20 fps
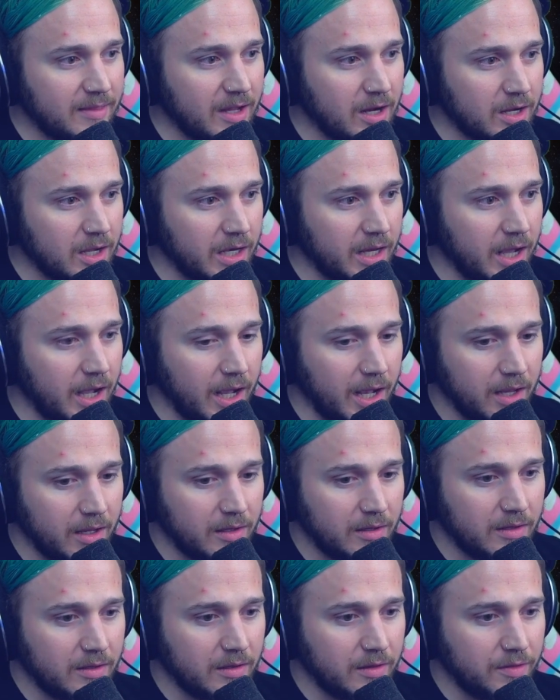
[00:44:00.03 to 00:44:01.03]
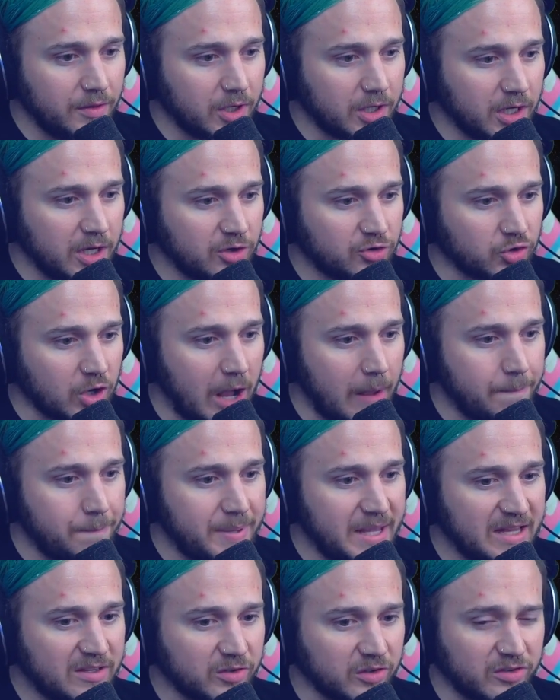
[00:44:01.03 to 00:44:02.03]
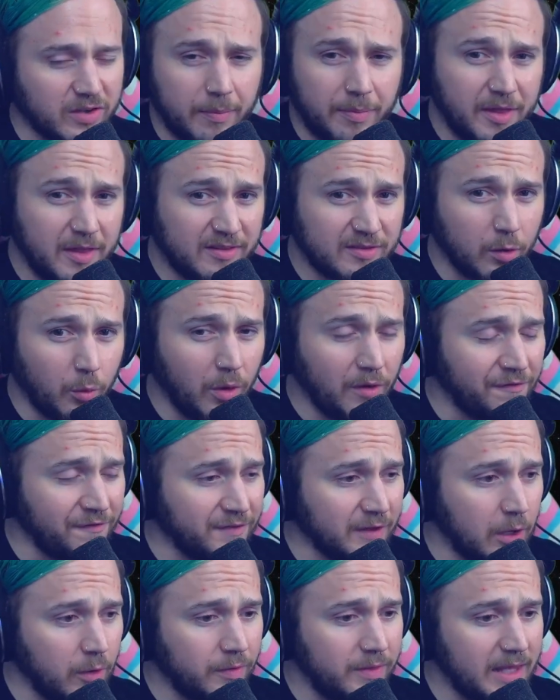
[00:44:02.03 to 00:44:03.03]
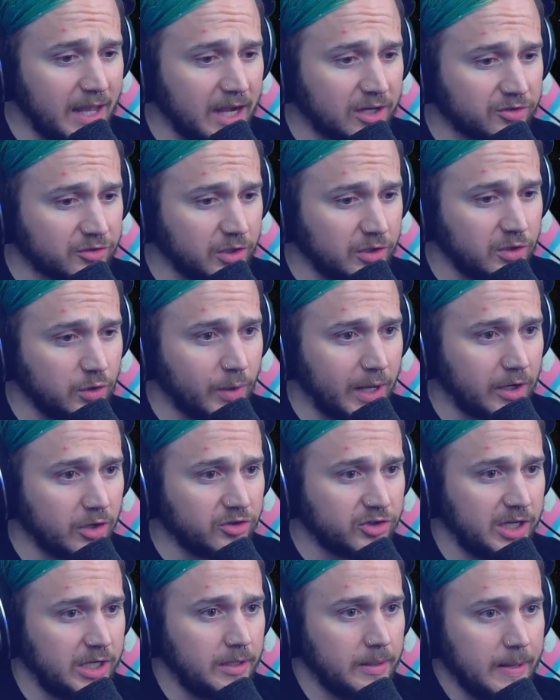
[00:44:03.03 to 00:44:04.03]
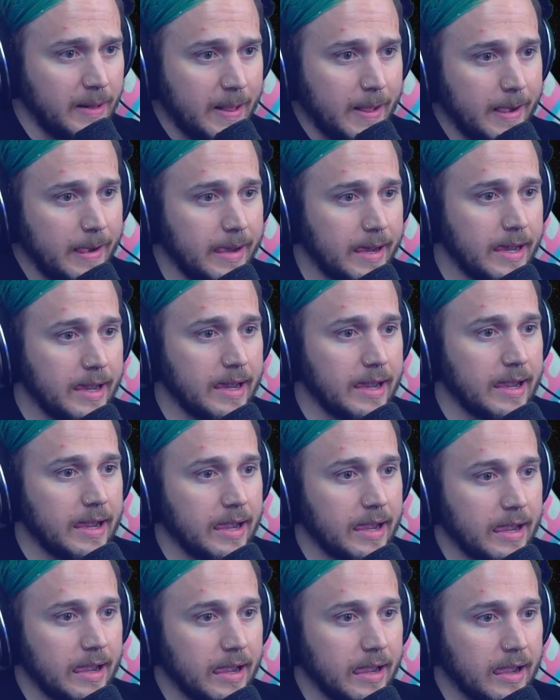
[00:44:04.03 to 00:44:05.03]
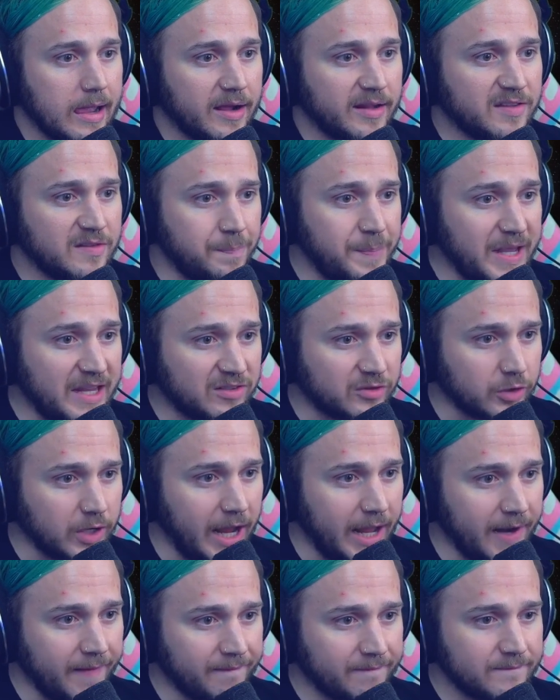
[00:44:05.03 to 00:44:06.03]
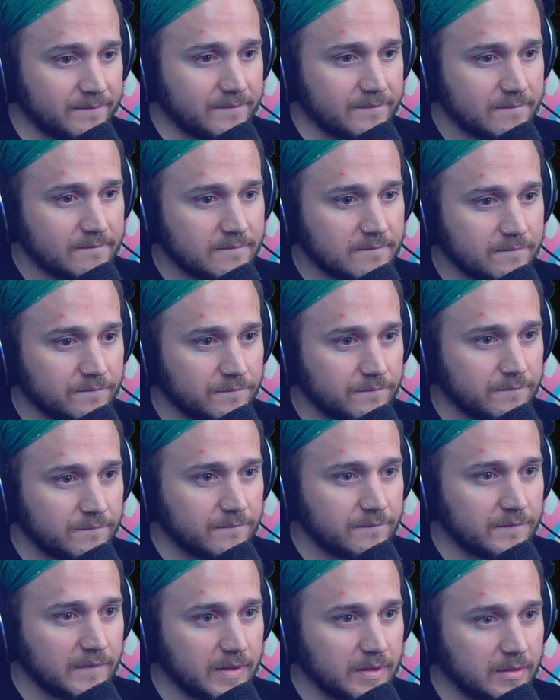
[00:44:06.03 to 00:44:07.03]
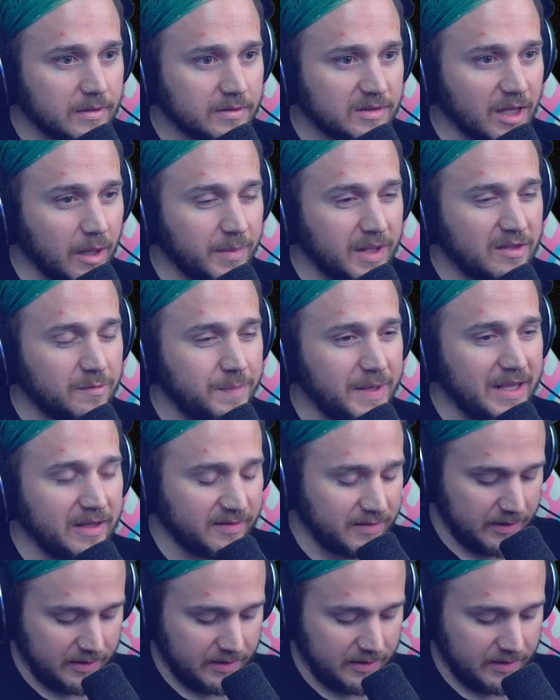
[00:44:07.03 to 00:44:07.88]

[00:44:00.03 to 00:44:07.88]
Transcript: gonna drop Beast or something, so we'll float the extra 2 energy. It's Beast, right? Tell me it's Beast.